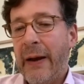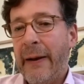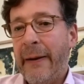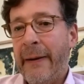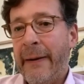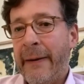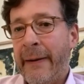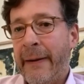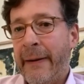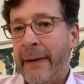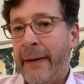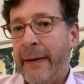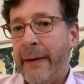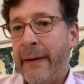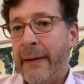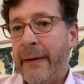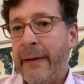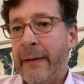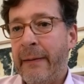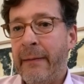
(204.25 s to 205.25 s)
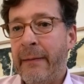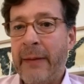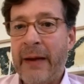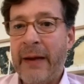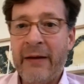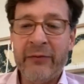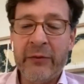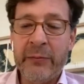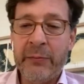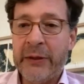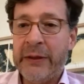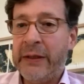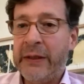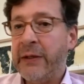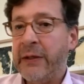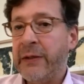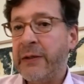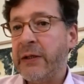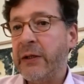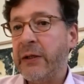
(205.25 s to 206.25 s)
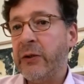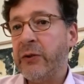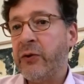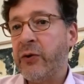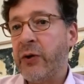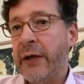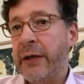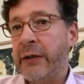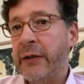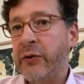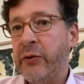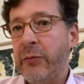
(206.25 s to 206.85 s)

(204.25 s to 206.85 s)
Everybody is still trying